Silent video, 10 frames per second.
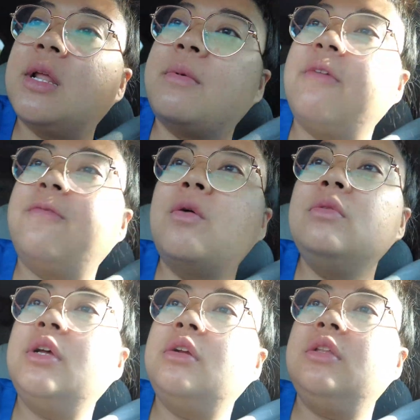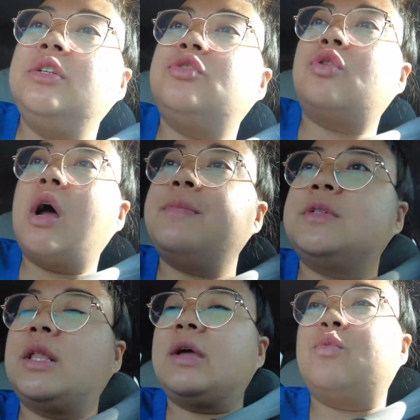and my phone literally
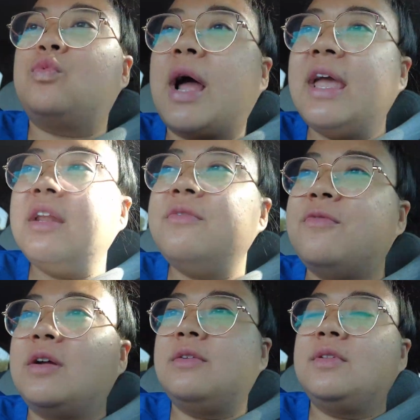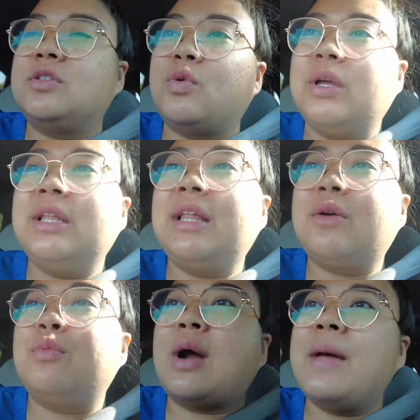dropped right in front of the toilet,
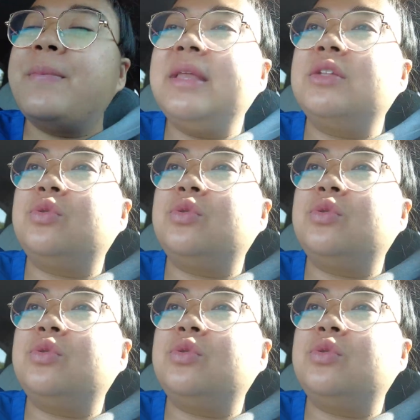right by the